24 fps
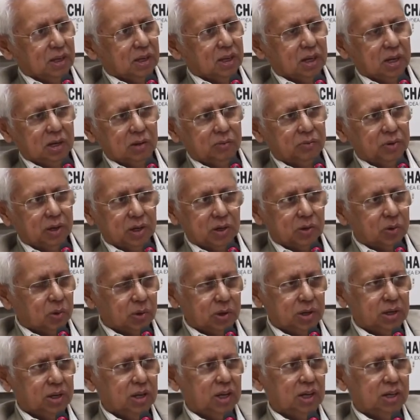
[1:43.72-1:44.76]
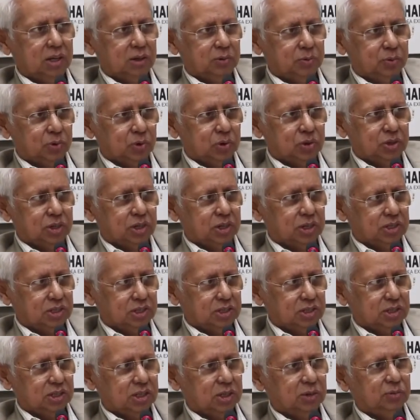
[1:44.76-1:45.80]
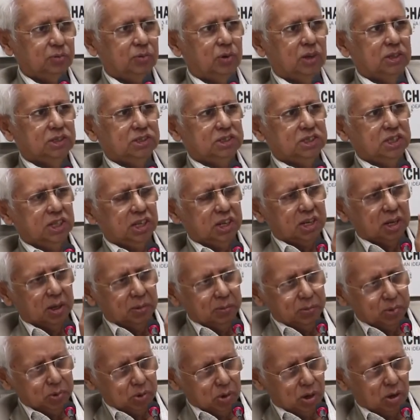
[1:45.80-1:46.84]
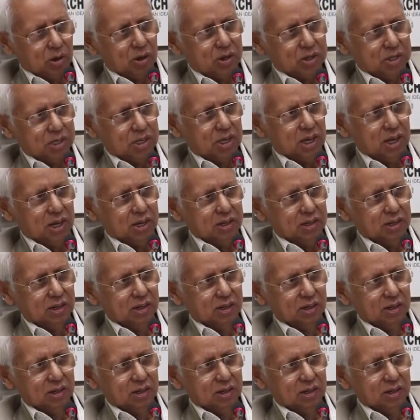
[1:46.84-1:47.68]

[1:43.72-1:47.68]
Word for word: In fact, Rohingya refugees, if once they come to our side,